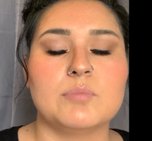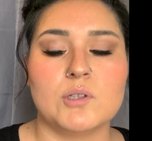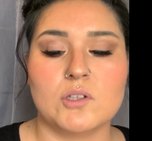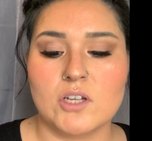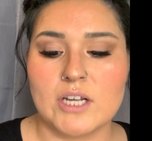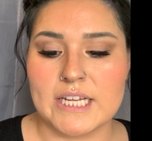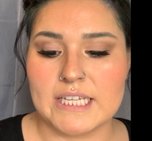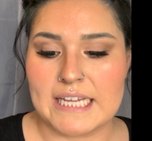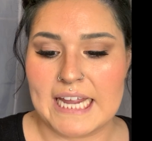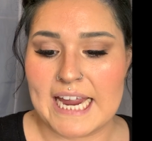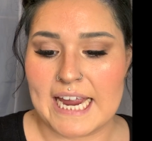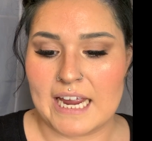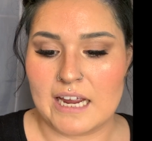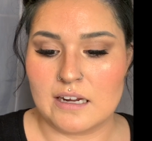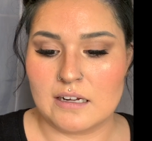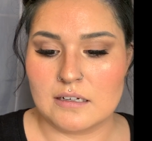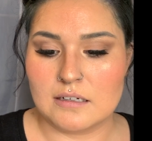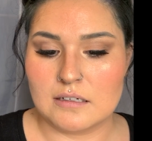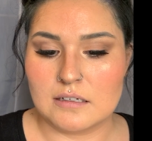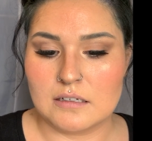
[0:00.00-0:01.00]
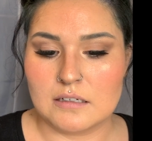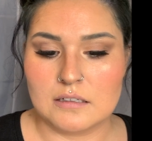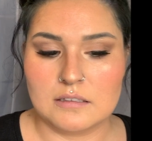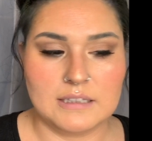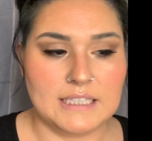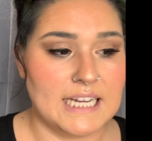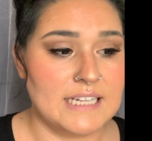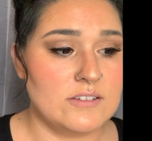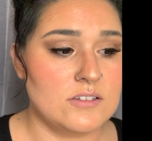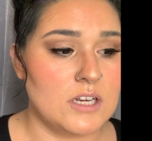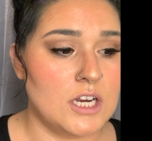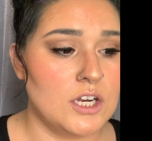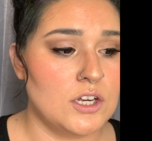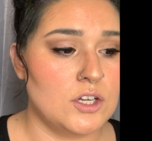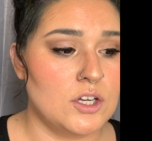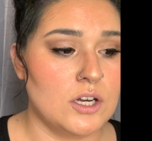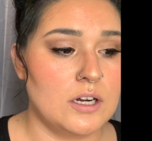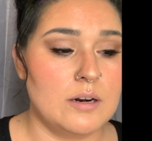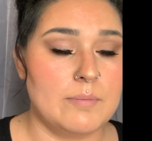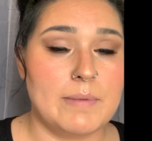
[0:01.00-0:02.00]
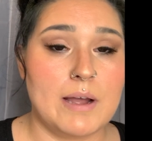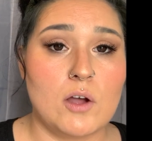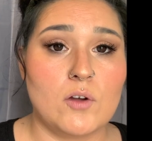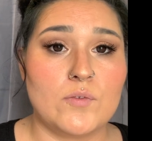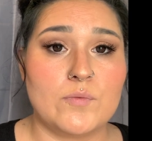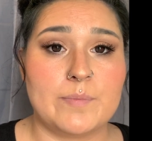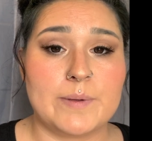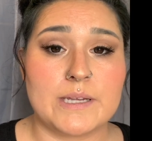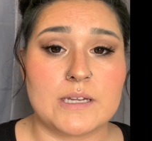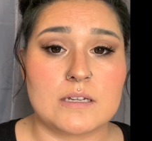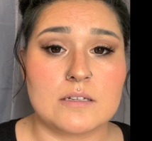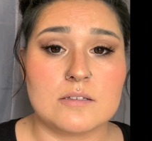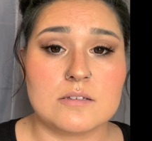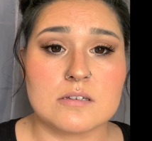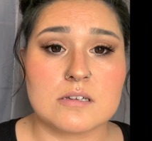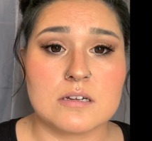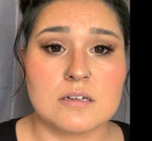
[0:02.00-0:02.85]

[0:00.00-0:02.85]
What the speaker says: look at that. That's a good amount of beads.